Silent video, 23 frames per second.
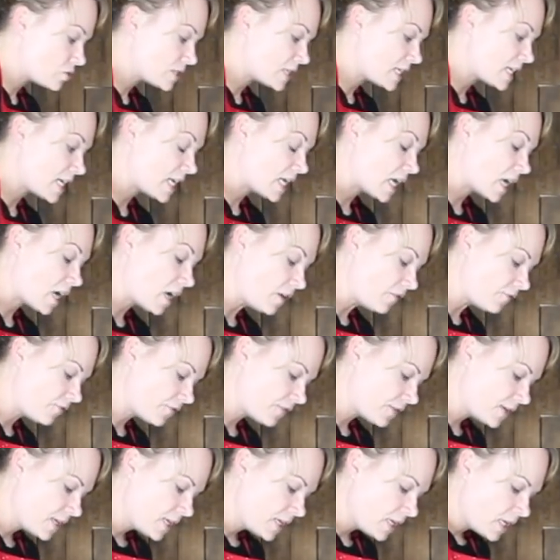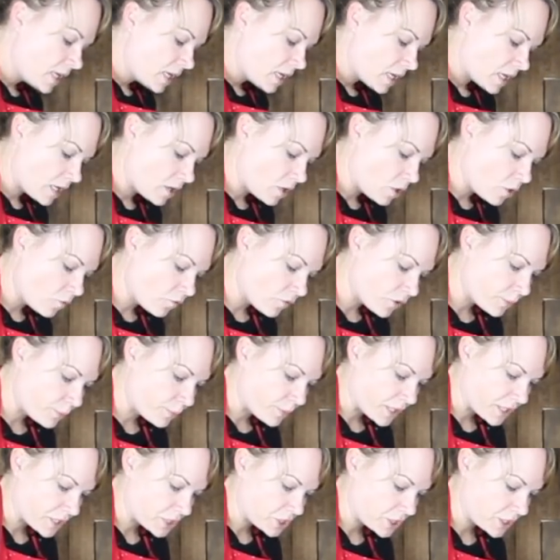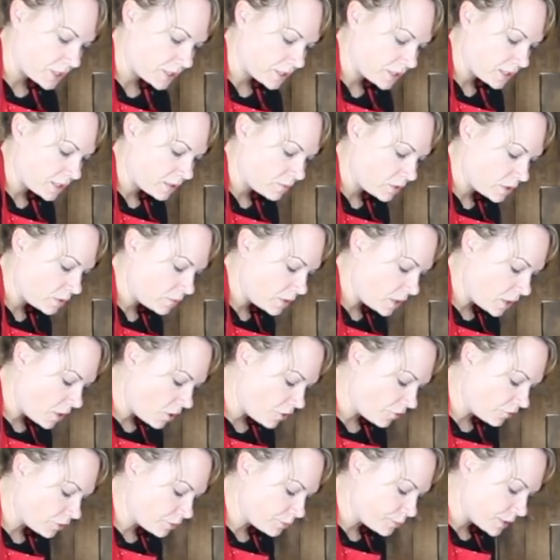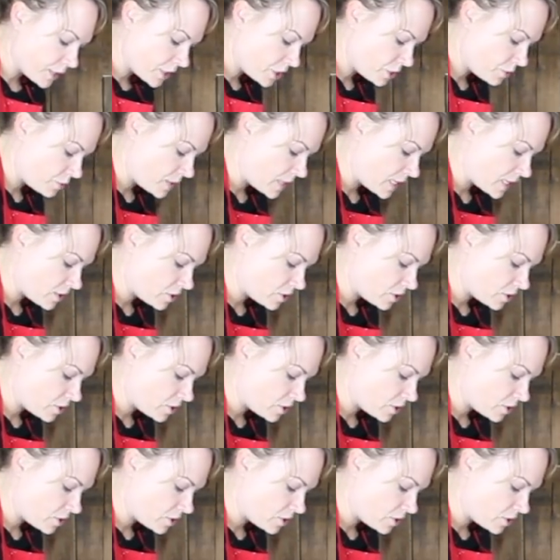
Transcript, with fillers: using enough and overbrushing. And when we overbrush, we